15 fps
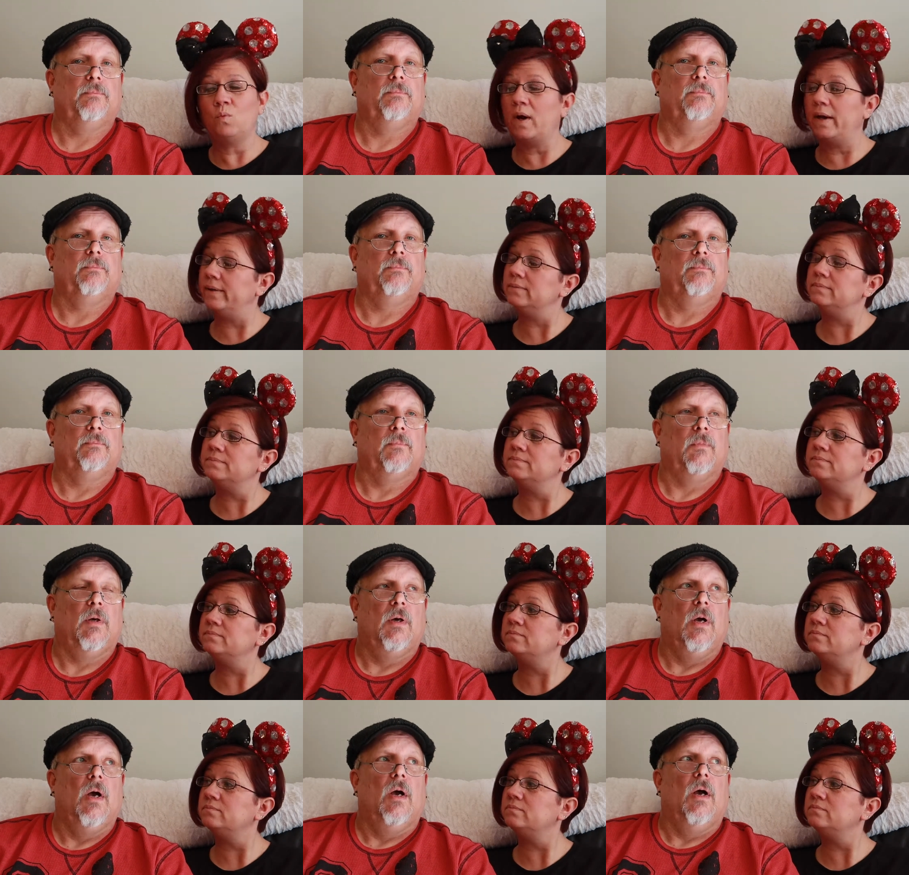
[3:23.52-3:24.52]
Speaker 1: way?
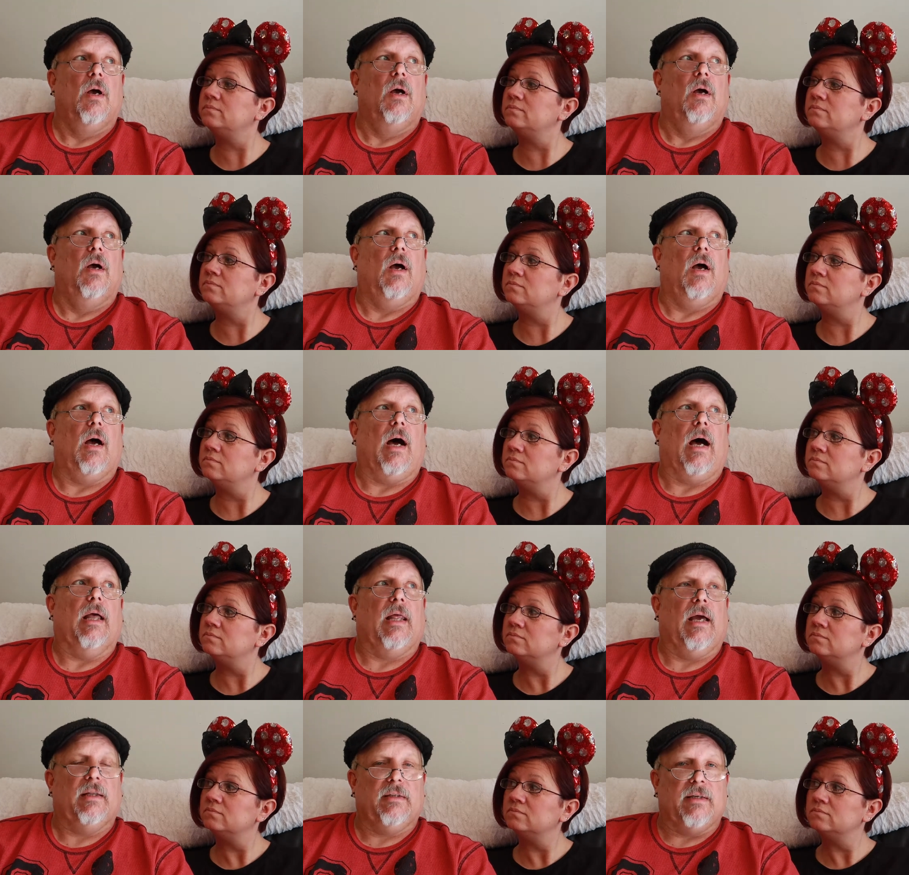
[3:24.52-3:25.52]

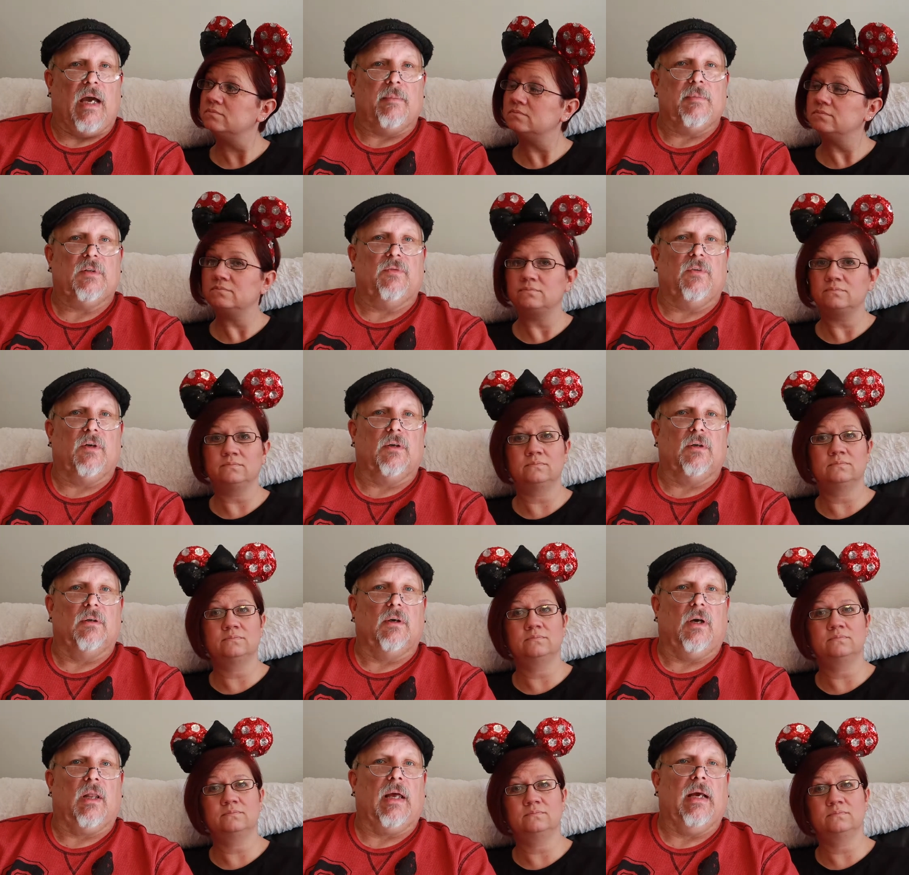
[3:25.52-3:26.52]
I like the
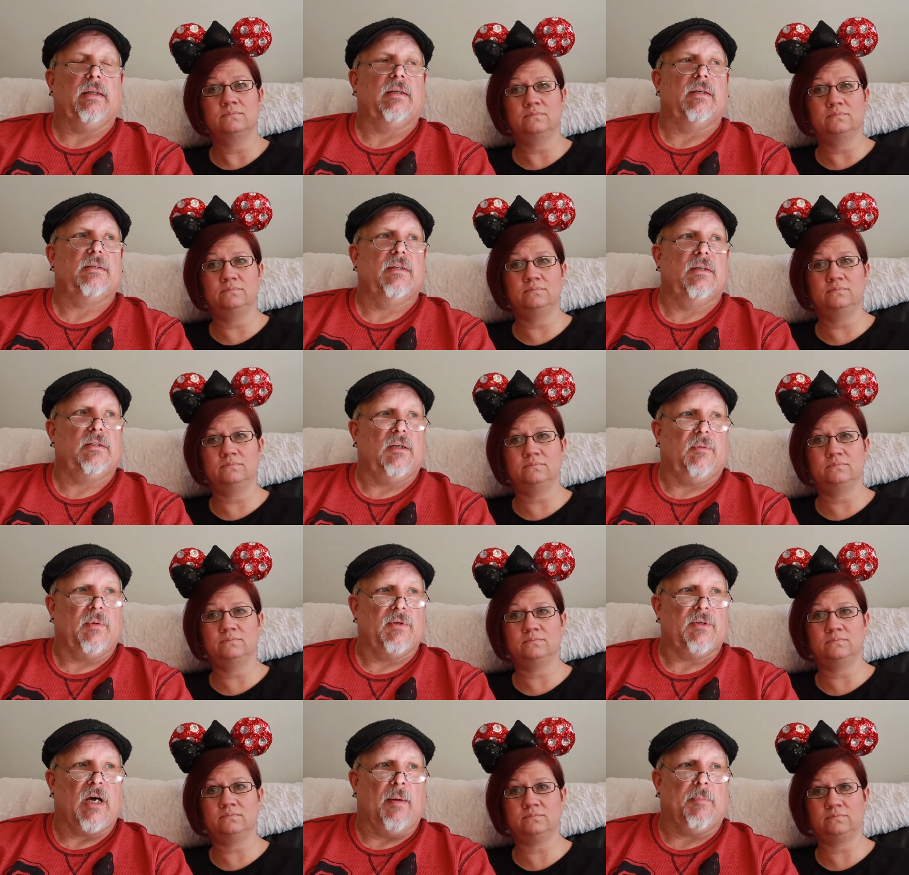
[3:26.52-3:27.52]
atmosphere. I like that it sits up
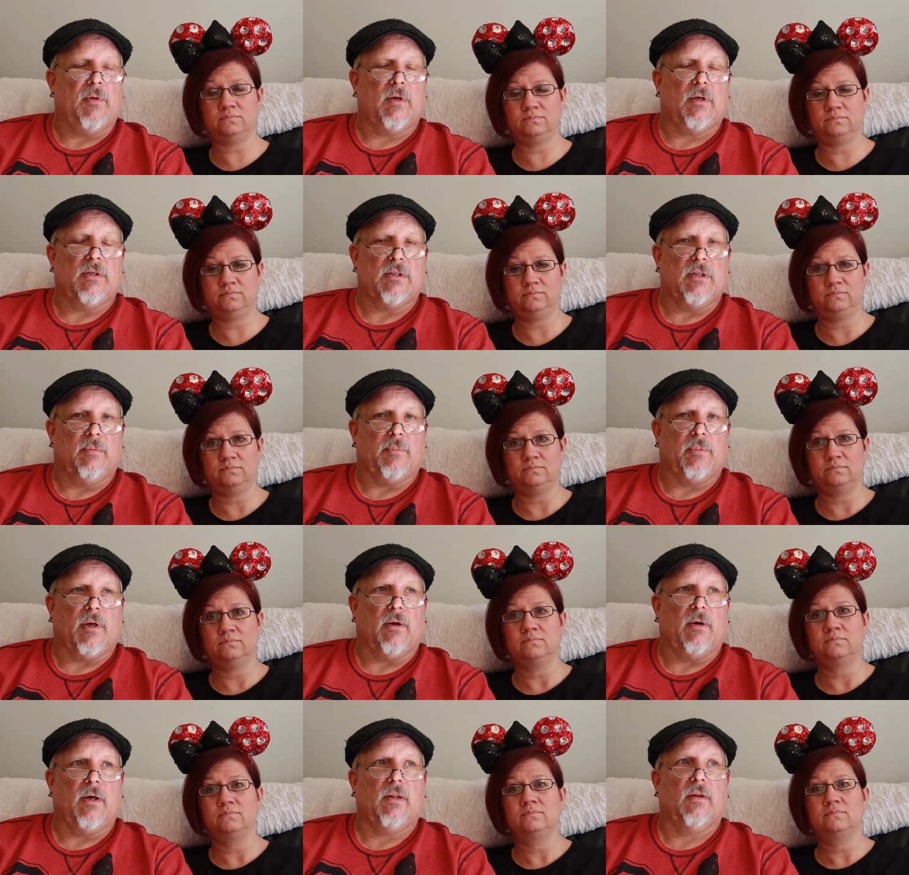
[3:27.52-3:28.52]
on top of the
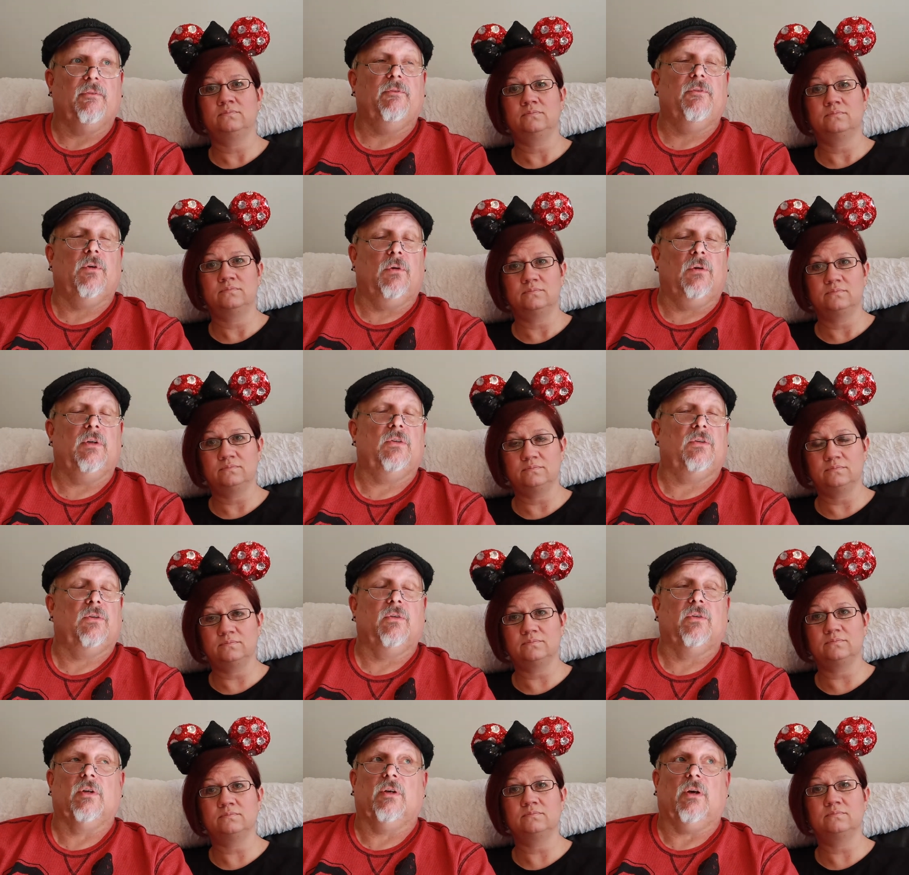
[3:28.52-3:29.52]
contemporary. The food is
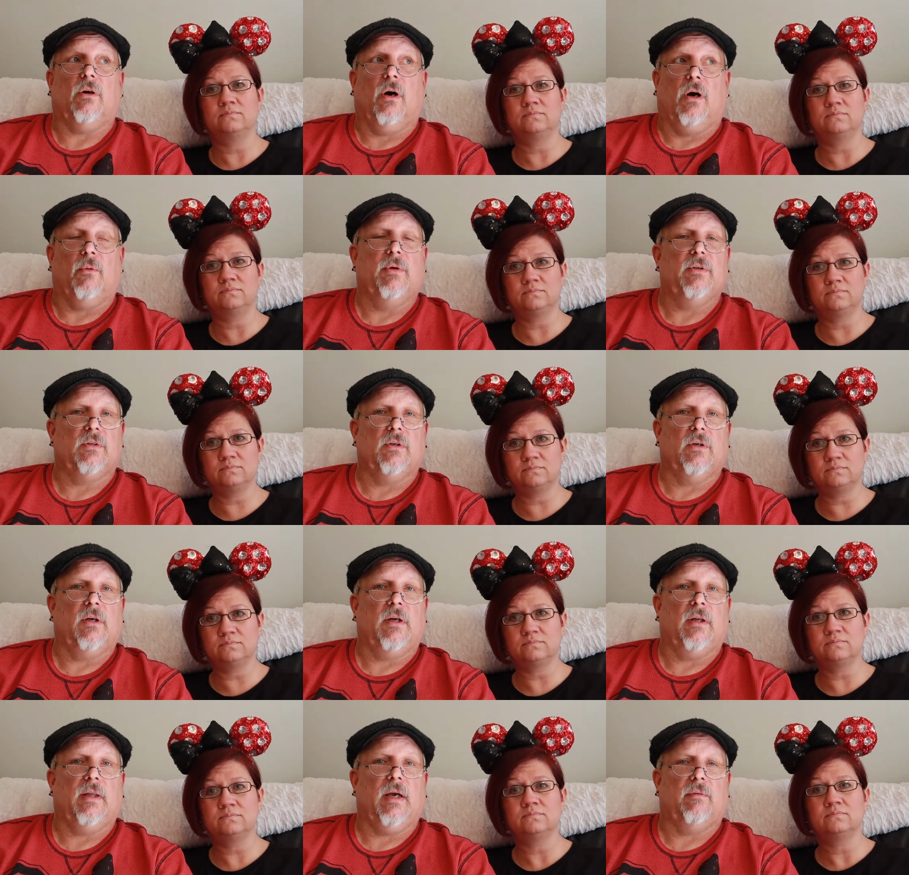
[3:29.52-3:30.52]
usually always
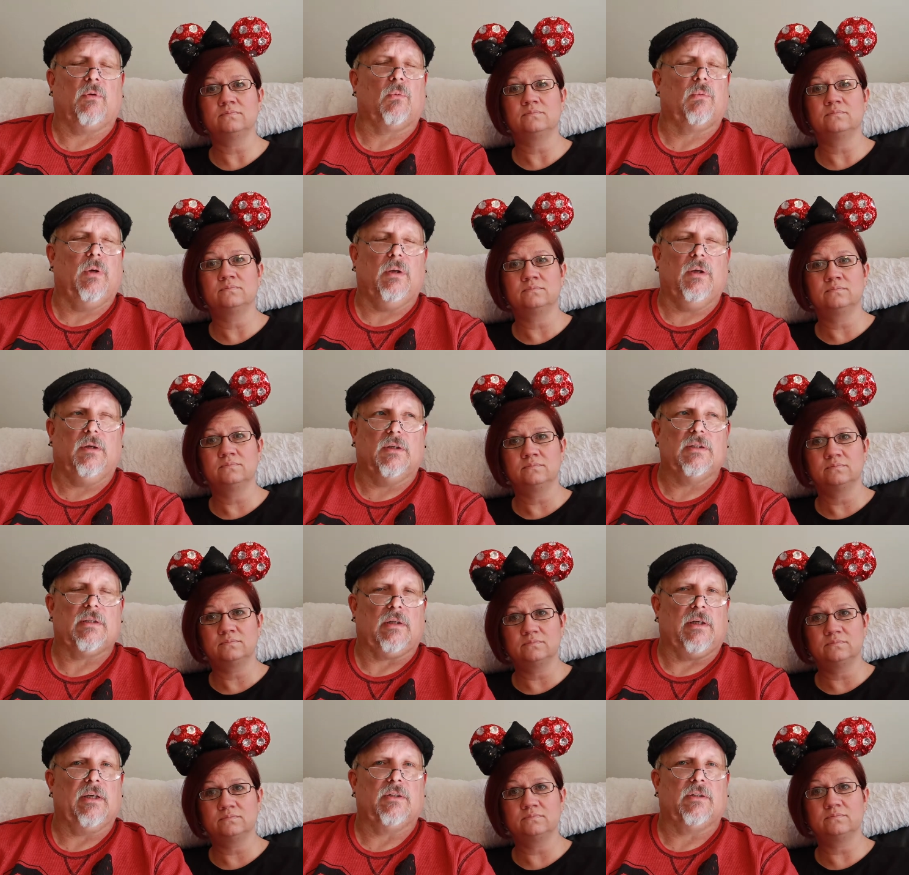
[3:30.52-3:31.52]
good and they have a really good
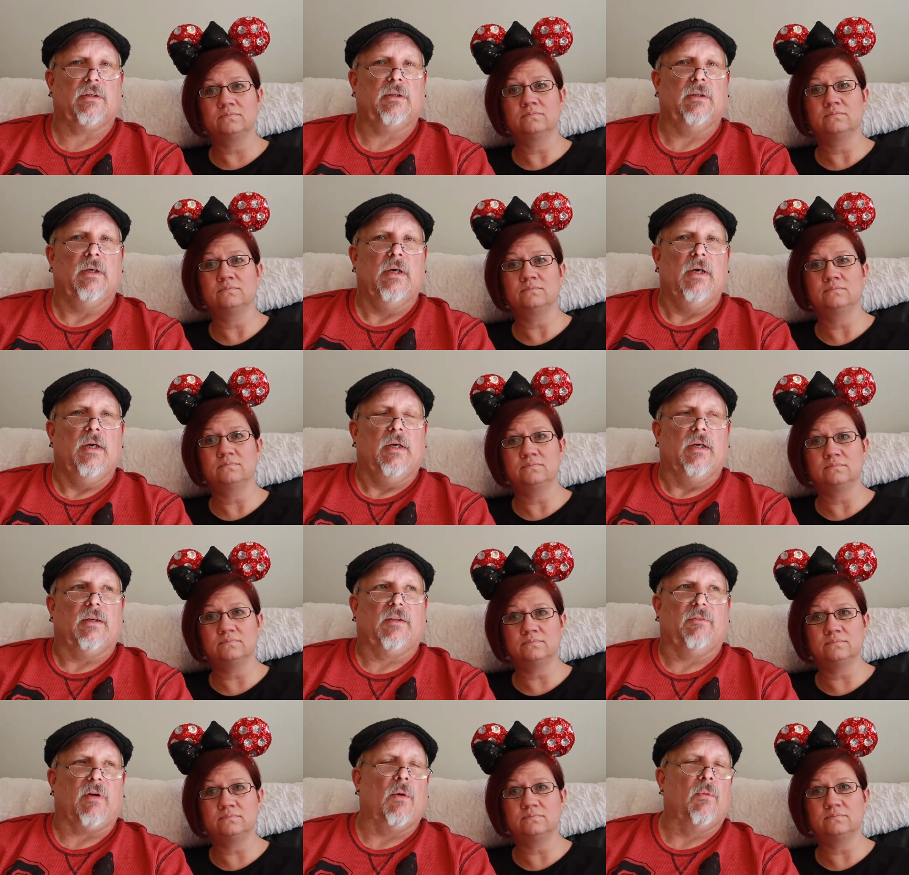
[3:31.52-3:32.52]
selection.
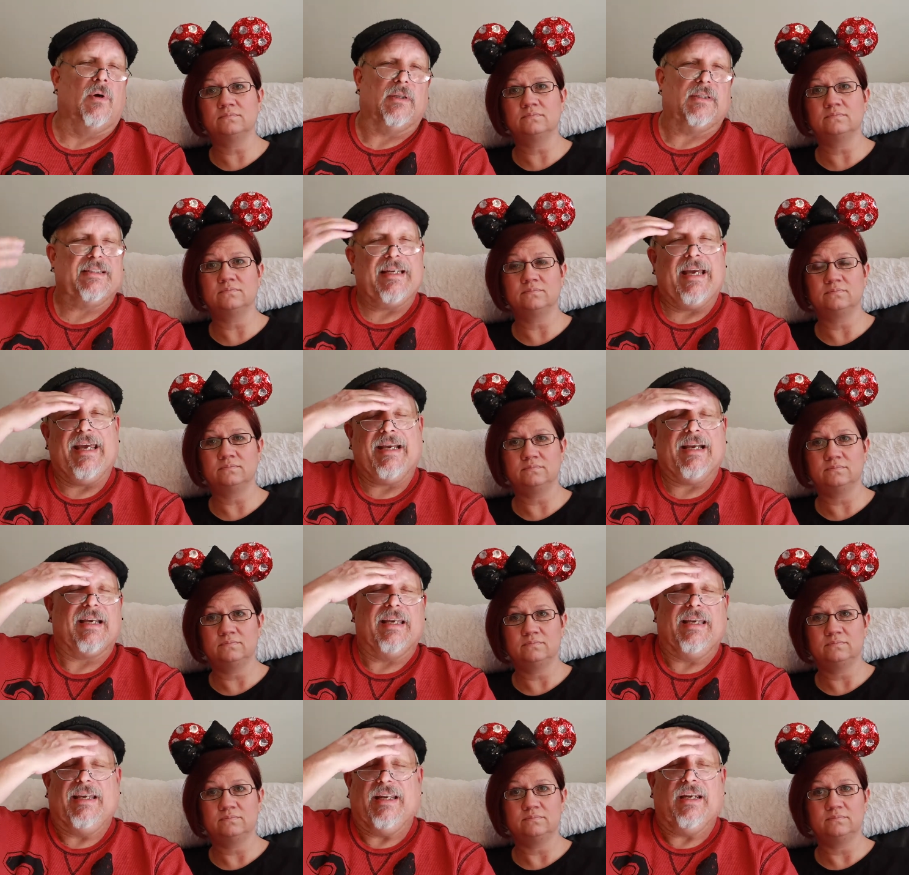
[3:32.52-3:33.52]
Because if I want steak, I
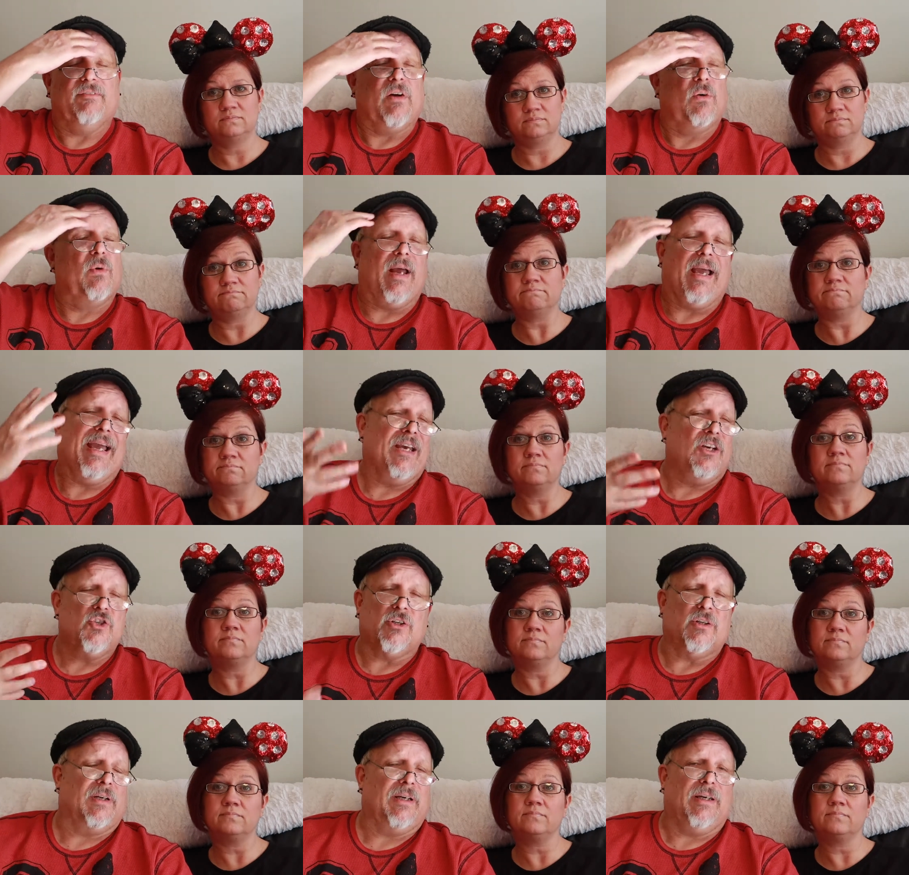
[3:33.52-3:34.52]
can get it. If I want
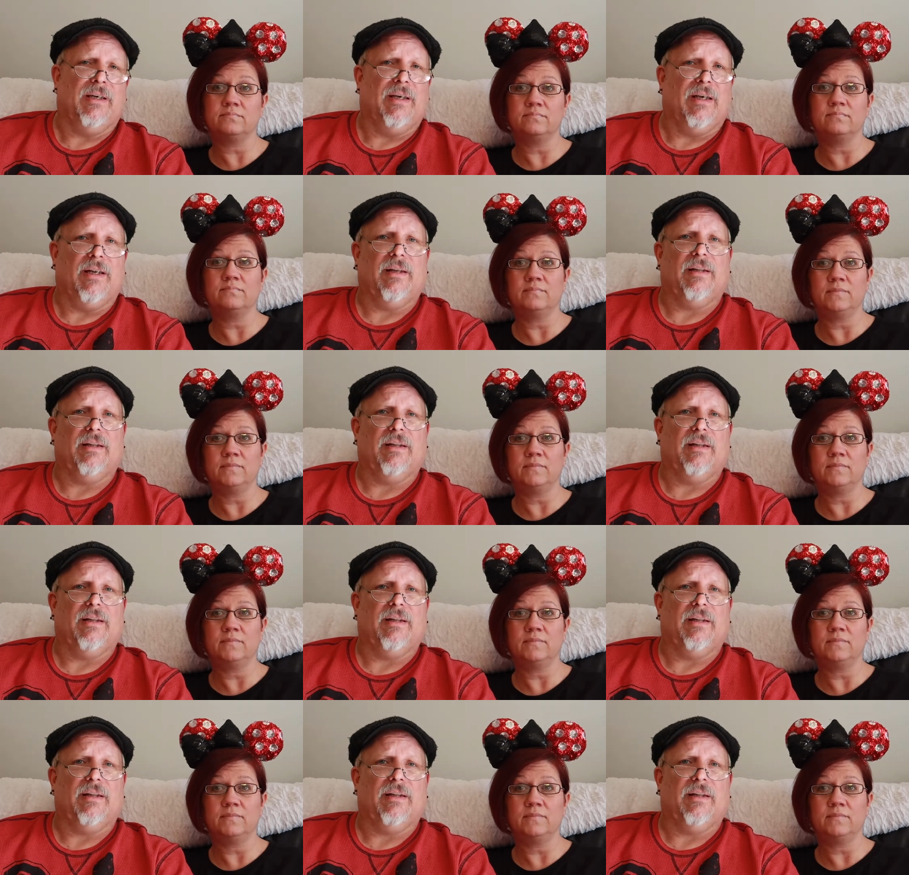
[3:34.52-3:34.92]
Asian, I can get